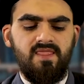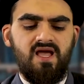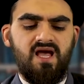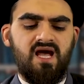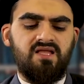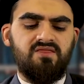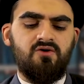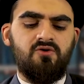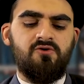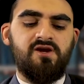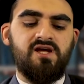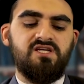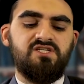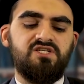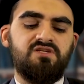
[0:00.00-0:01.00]
And the
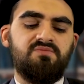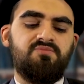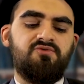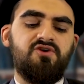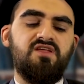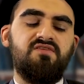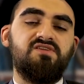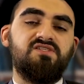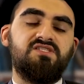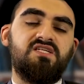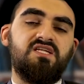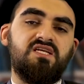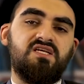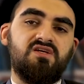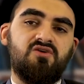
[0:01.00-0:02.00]
Quraysh had
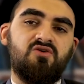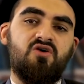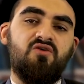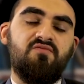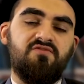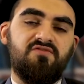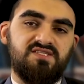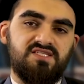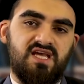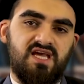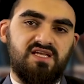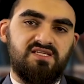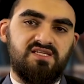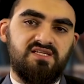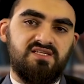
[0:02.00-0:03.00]
previously
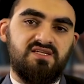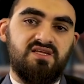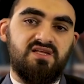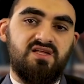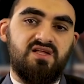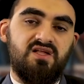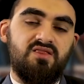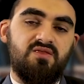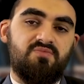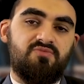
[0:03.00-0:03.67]
confiscated the